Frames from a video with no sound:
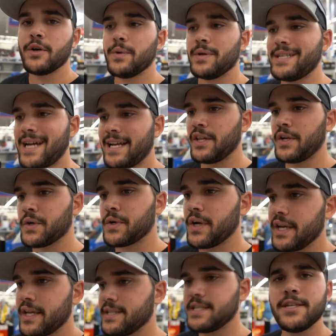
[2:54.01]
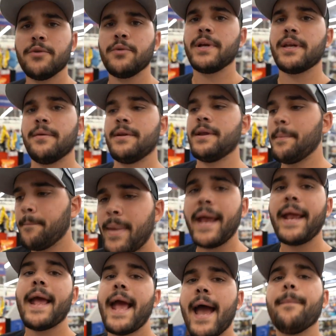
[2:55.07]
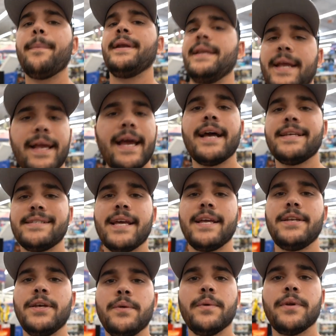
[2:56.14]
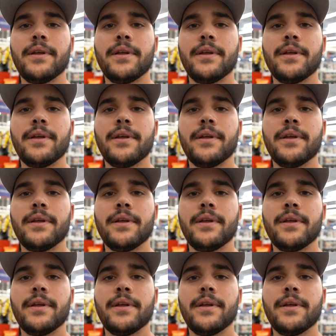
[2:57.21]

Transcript: go to a tiny little creek and see what we can make happen. You guys stay tuned.